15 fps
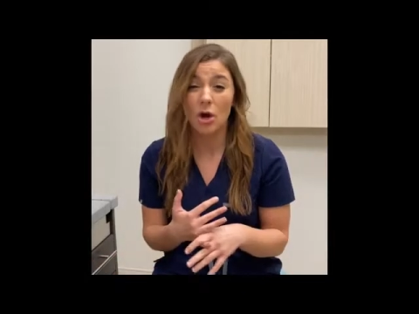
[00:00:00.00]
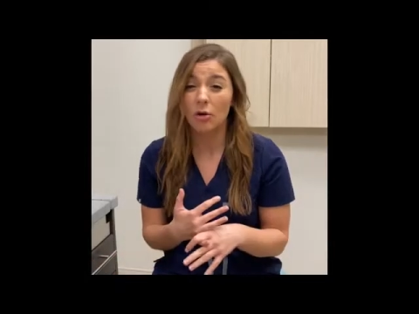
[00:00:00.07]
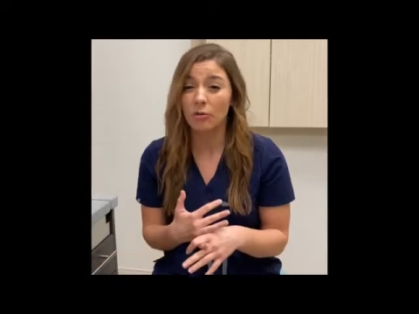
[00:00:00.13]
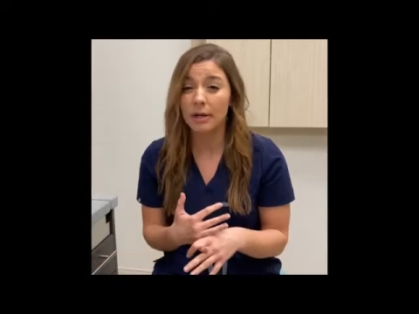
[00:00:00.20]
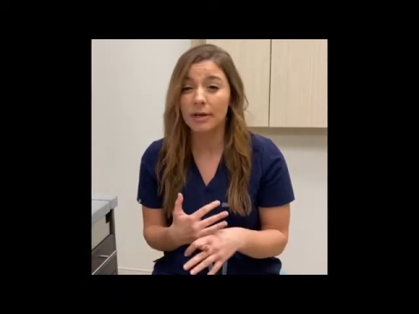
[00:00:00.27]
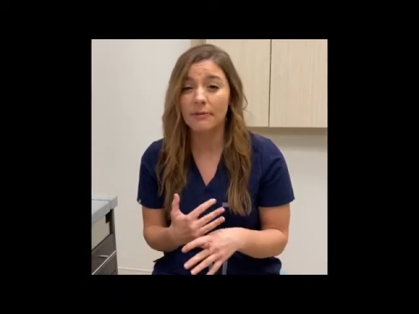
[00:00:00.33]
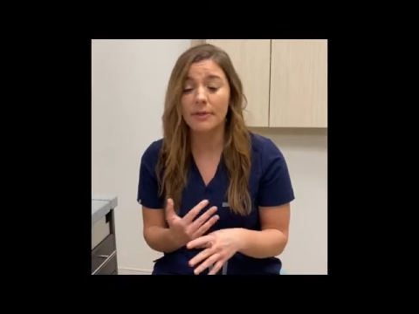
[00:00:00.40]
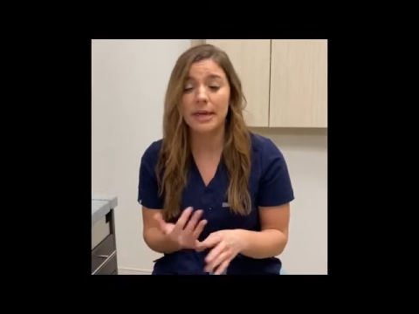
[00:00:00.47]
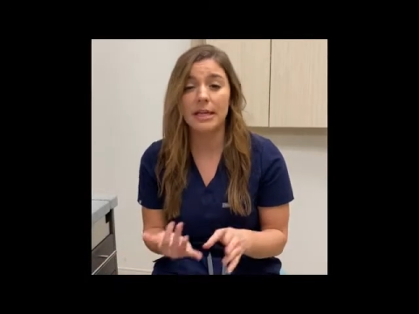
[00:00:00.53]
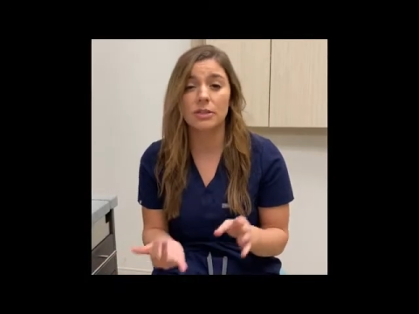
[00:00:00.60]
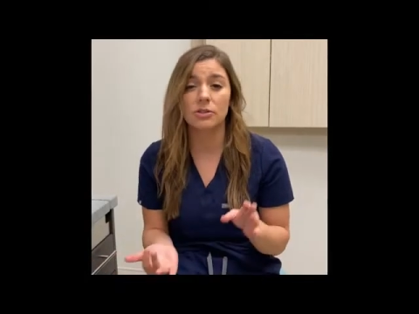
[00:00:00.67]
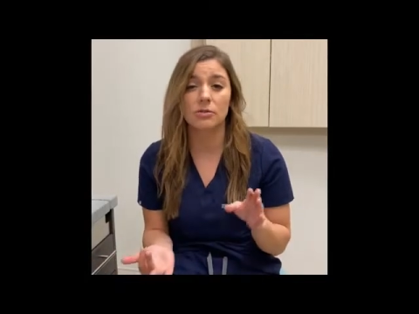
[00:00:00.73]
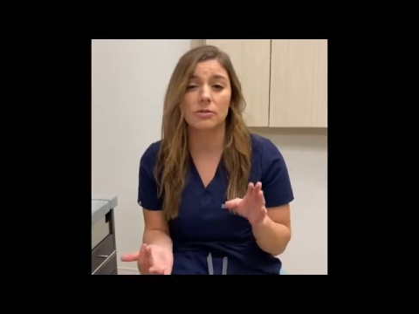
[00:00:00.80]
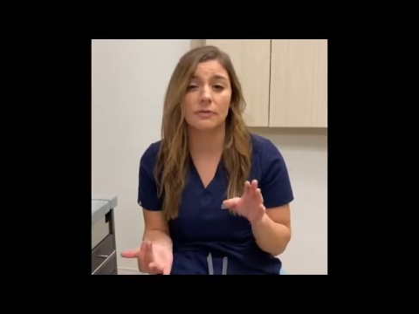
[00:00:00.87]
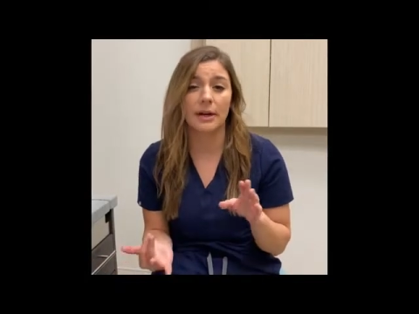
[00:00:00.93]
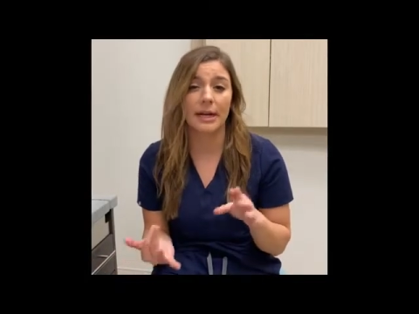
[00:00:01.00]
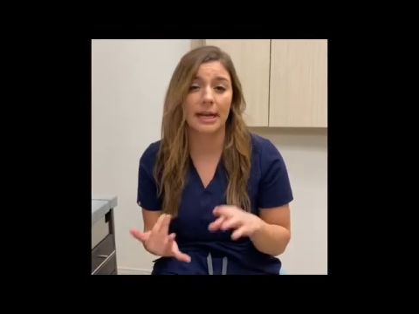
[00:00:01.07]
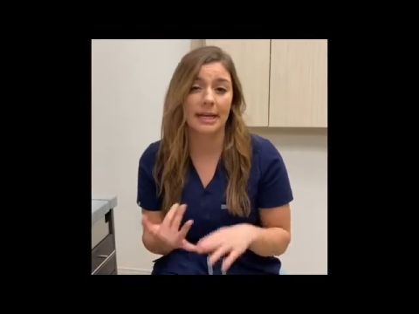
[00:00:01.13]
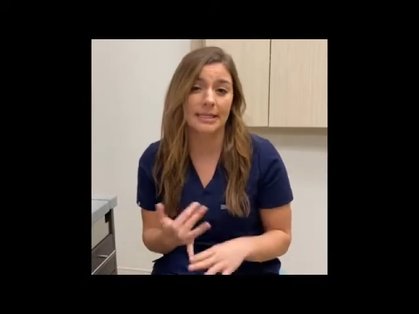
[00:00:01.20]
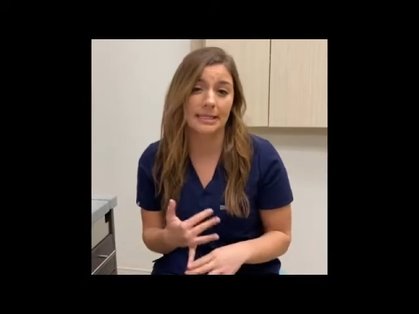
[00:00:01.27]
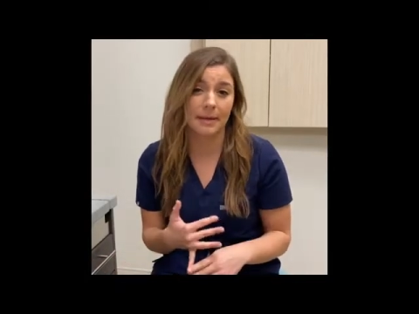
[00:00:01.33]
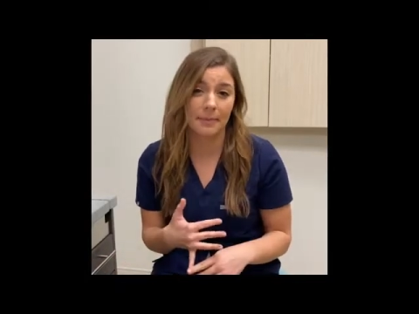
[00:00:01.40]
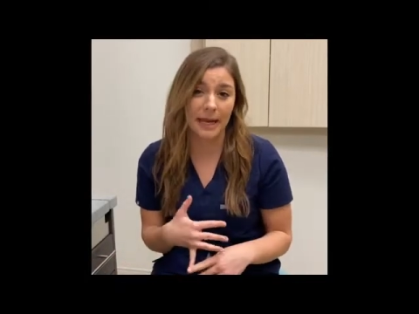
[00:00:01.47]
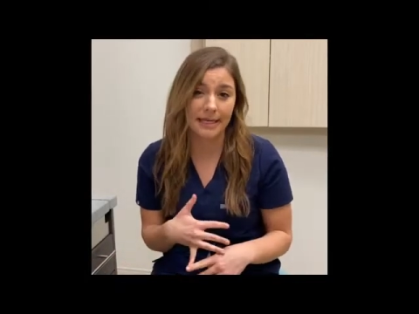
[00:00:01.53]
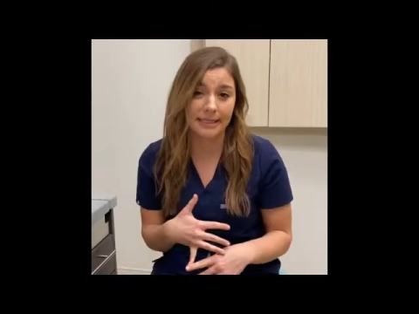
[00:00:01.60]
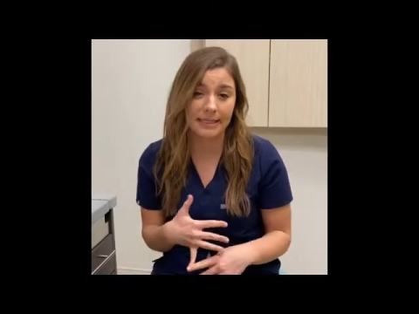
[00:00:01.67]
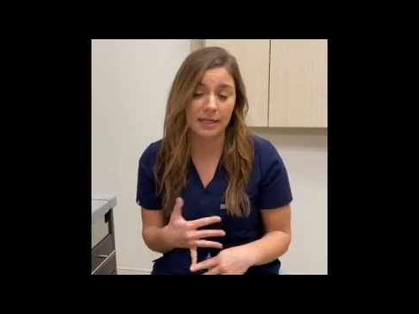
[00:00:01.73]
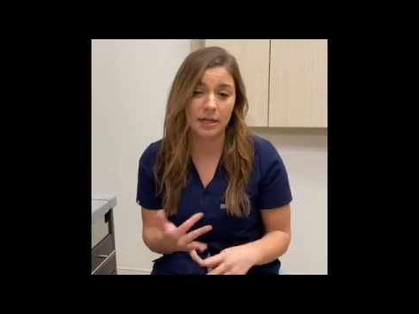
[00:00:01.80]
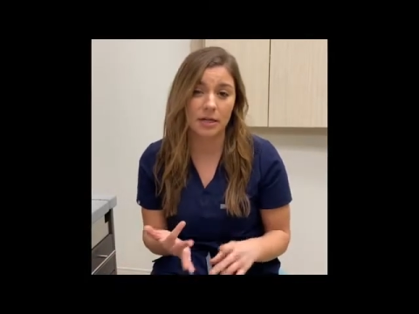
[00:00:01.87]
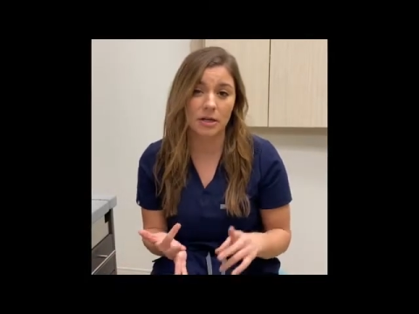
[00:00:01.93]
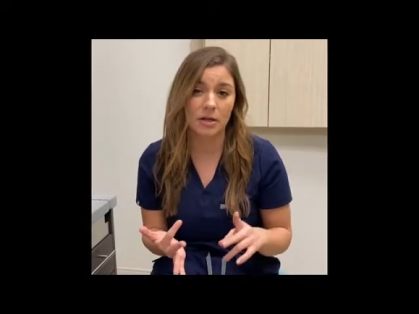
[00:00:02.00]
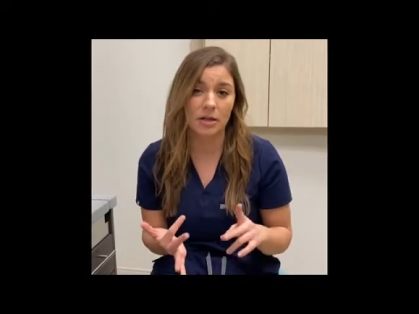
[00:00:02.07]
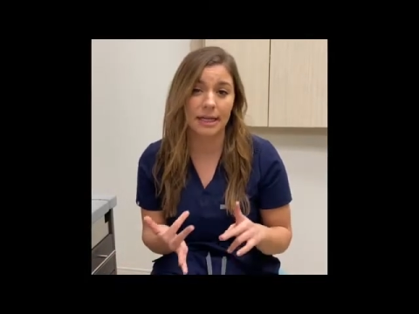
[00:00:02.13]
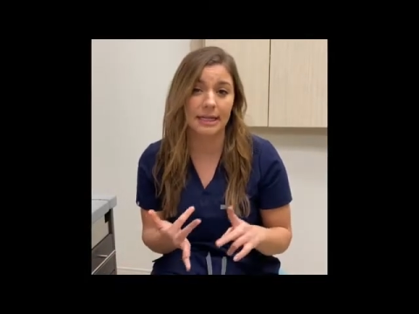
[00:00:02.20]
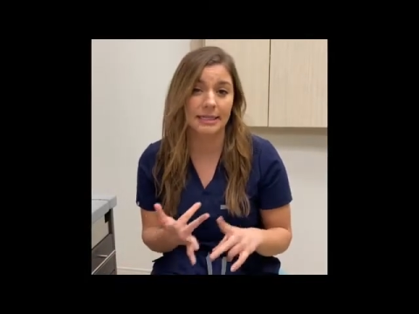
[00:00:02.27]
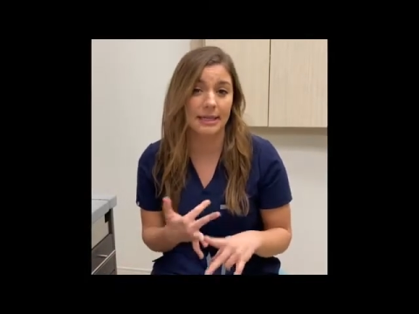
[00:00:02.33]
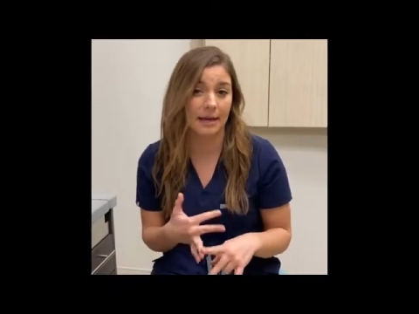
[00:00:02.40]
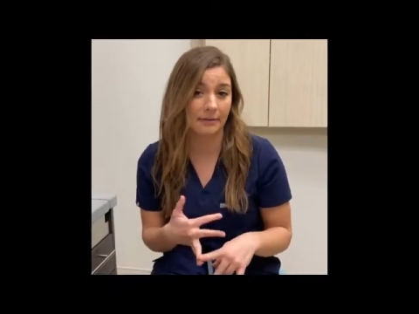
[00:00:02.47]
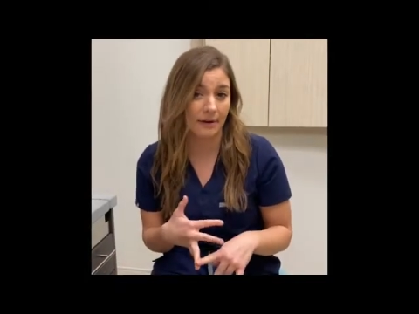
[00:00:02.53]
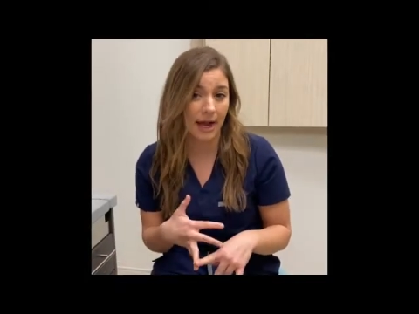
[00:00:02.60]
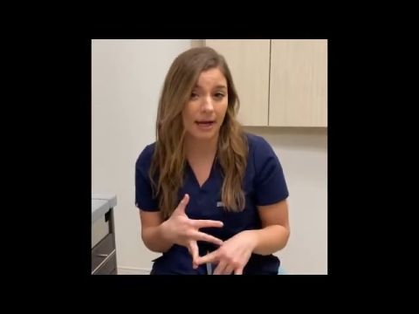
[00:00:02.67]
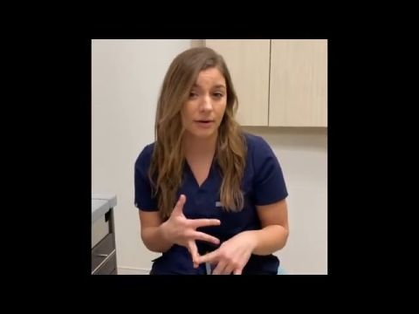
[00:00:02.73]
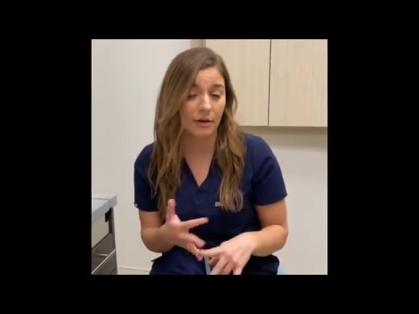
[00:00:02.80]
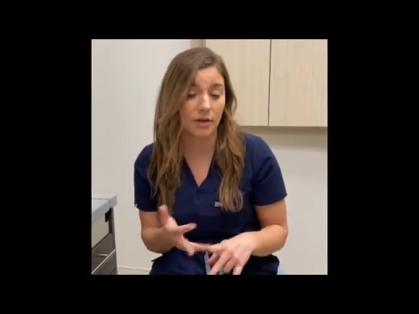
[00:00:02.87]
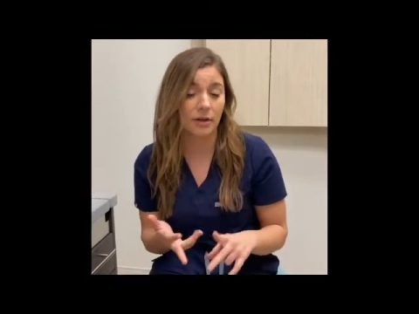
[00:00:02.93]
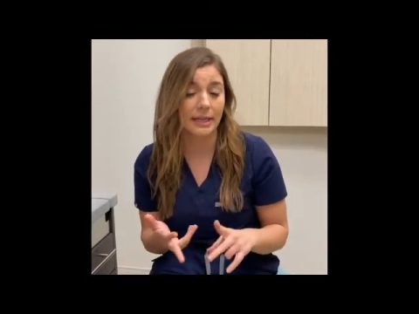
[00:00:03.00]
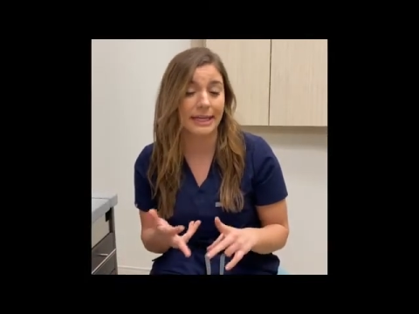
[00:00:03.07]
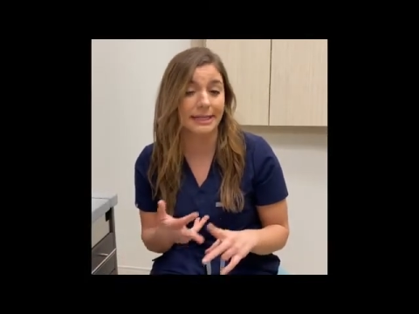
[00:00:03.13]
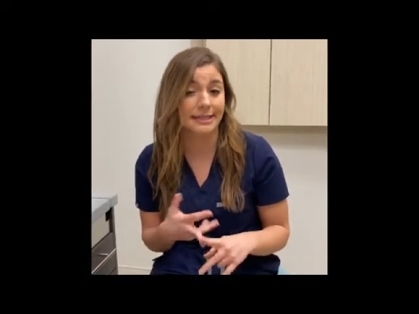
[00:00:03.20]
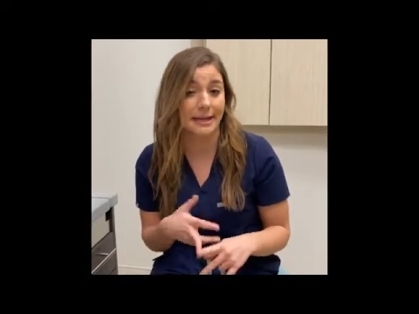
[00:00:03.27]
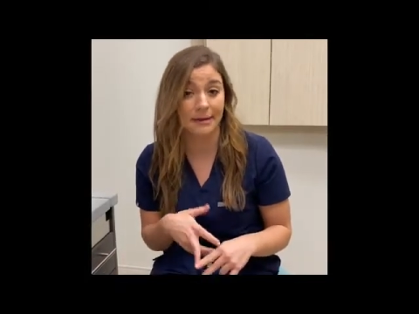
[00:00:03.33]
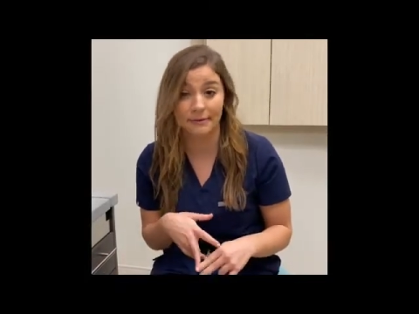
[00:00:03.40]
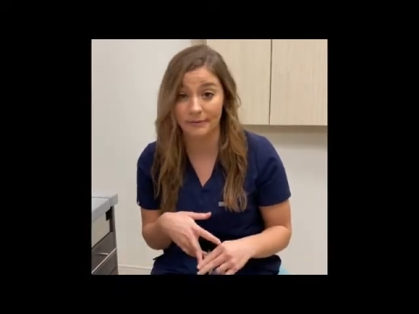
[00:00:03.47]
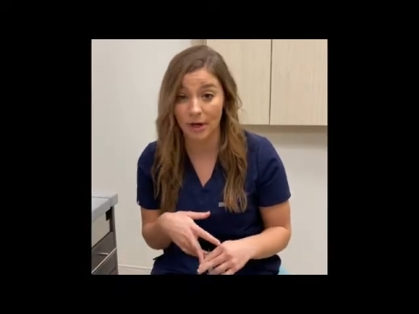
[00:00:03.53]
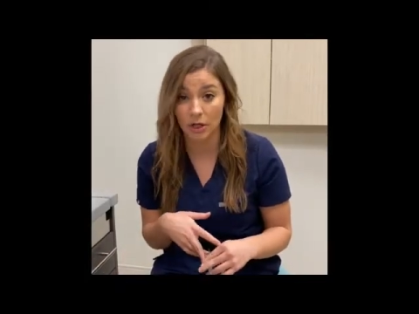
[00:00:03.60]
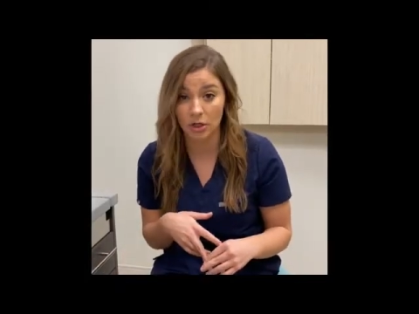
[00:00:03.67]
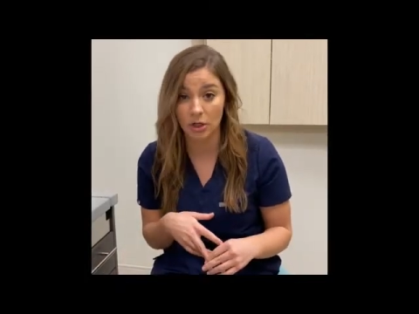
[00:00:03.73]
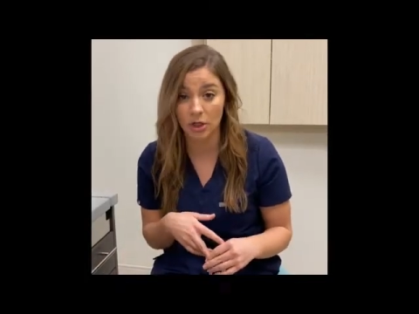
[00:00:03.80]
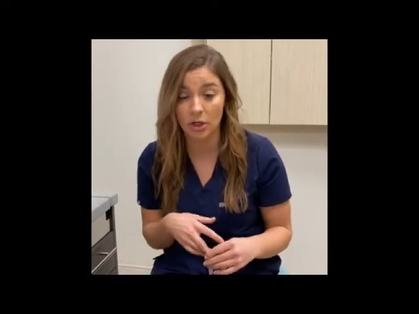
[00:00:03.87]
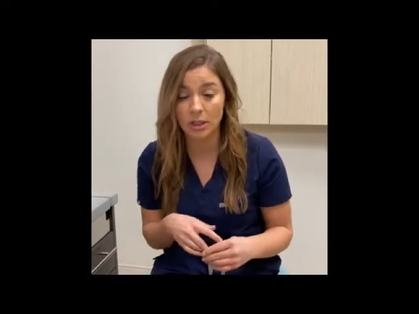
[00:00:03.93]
rid of things, so it's very antibacterial, antiviral, antifungal.